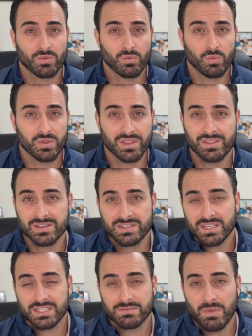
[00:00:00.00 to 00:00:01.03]
Within the
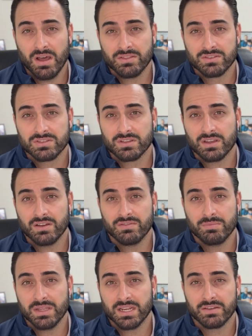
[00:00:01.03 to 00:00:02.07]
6 months of the
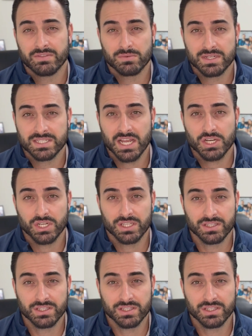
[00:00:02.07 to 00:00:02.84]
beginning of the recession,